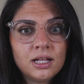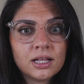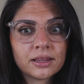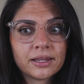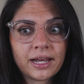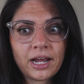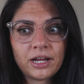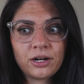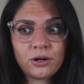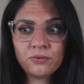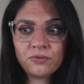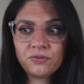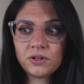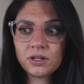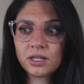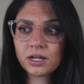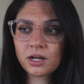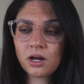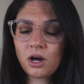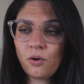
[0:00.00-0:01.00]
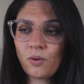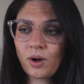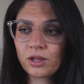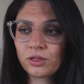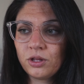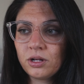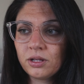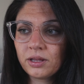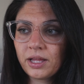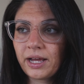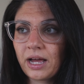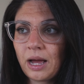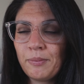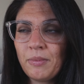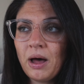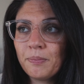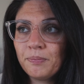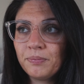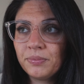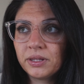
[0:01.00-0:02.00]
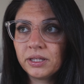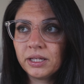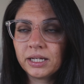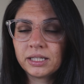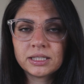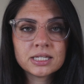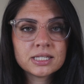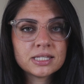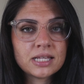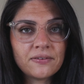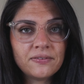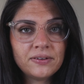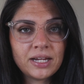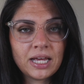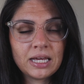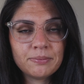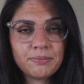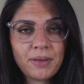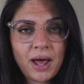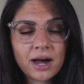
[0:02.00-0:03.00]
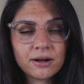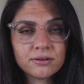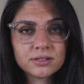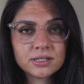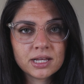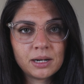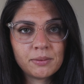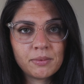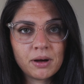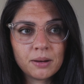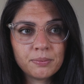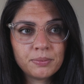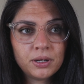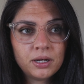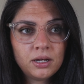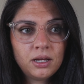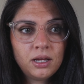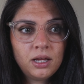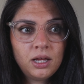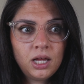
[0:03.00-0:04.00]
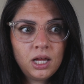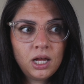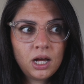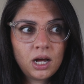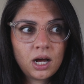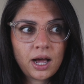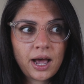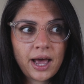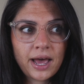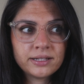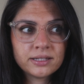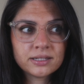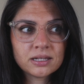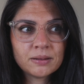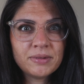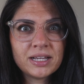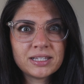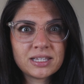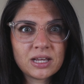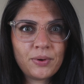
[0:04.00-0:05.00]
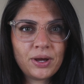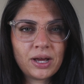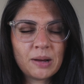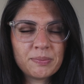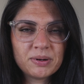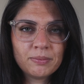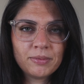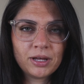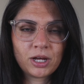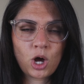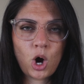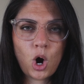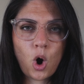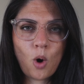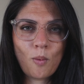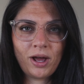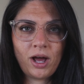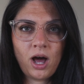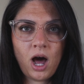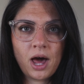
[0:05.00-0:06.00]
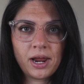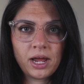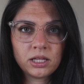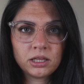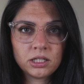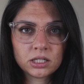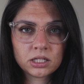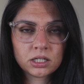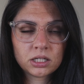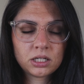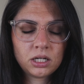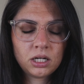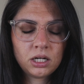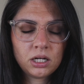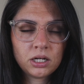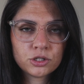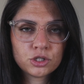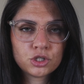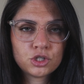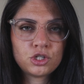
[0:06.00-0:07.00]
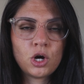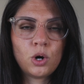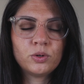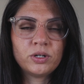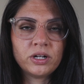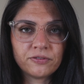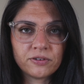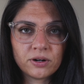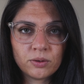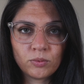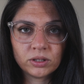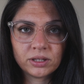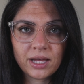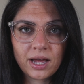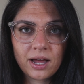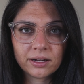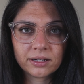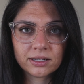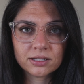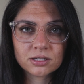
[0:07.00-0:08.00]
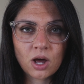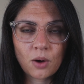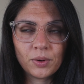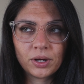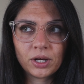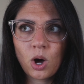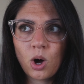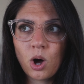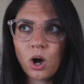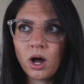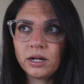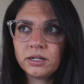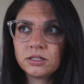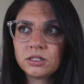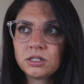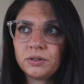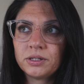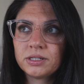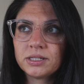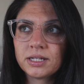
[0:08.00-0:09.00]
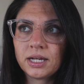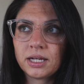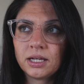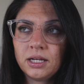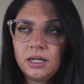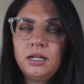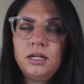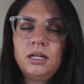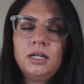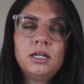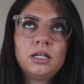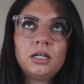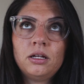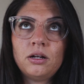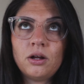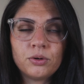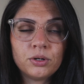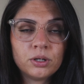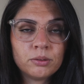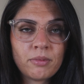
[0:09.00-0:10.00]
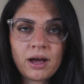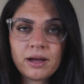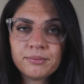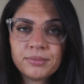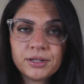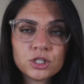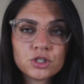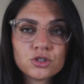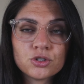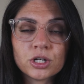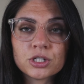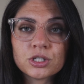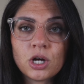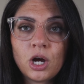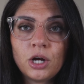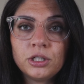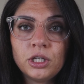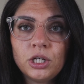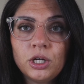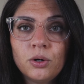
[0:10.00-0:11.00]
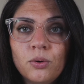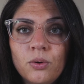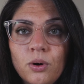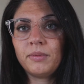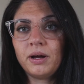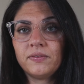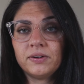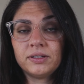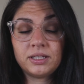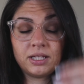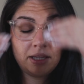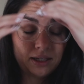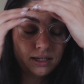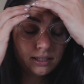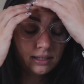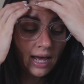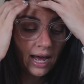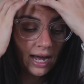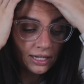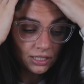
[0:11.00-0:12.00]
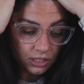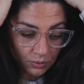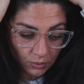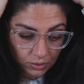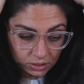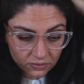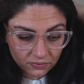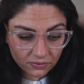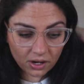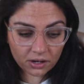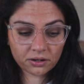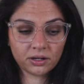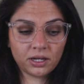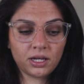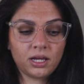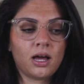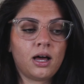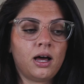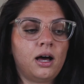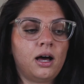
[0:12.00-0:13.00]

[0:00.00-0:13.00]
Like I don't feel like, oh, I look like I'm up like the 7-8 pounds that I'm up. And some days I wake up and I'm like, oh my God, I look so different. What the heck is going on? So it's like, your mind plays tricks on you, everything like that. So it's a very